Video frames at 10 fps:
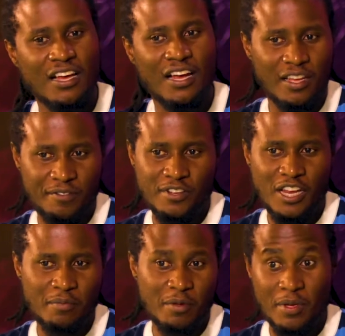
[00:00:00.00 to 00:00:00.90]
I feel
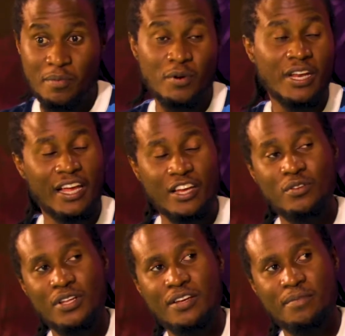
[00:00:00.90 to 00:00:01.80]
like maybe when I get
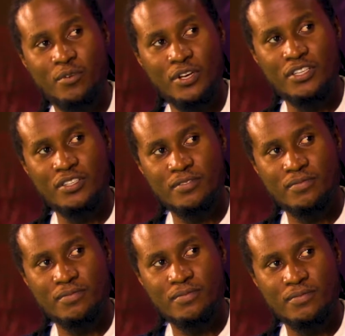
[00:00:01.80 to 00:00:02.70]
to that point,
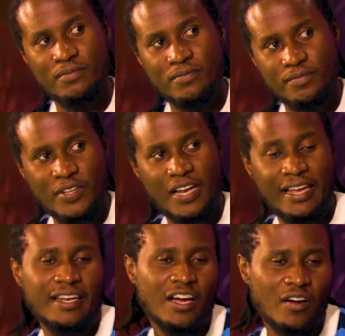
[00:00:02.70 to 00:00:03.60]

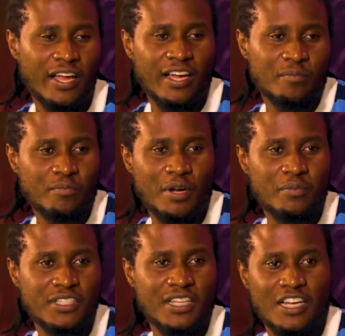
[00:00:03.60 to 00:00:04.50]
like now I can
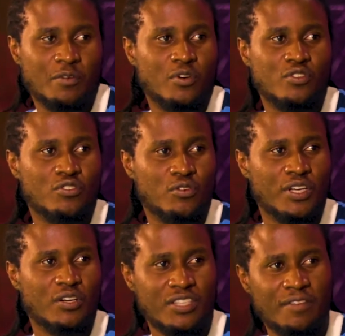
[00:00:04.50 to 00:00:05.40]
probably say that about
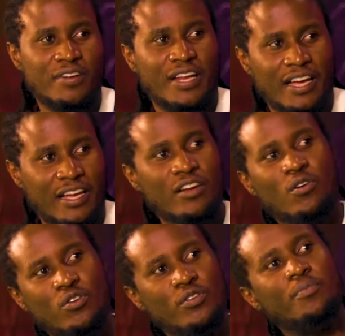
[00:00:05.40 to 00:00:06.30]
drawing because I feel like I
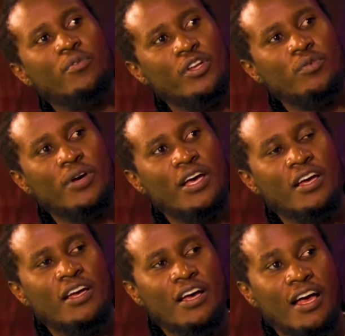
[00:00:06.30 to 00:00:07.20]
got to the point
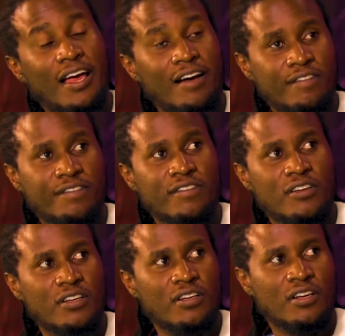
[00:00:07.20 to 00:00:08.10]
where I
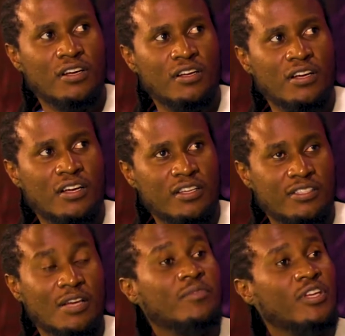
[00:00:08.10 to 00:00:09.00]
have
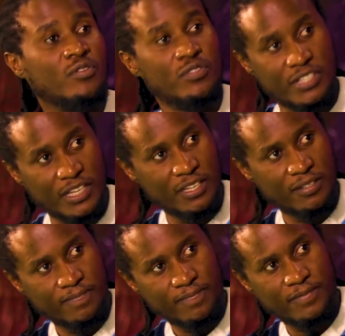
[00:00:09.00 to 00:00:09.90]
something to say
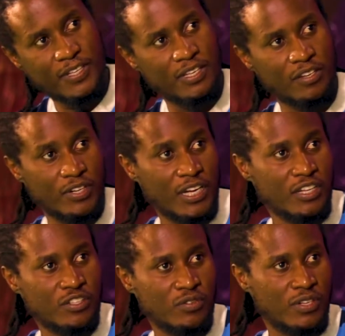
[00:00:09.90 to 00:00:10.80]
in
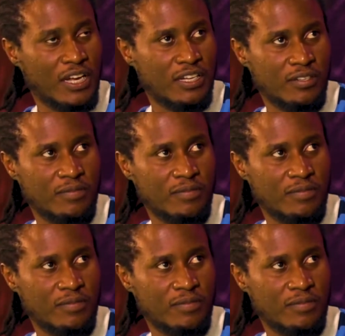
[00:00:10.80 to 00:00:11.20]
regards to that.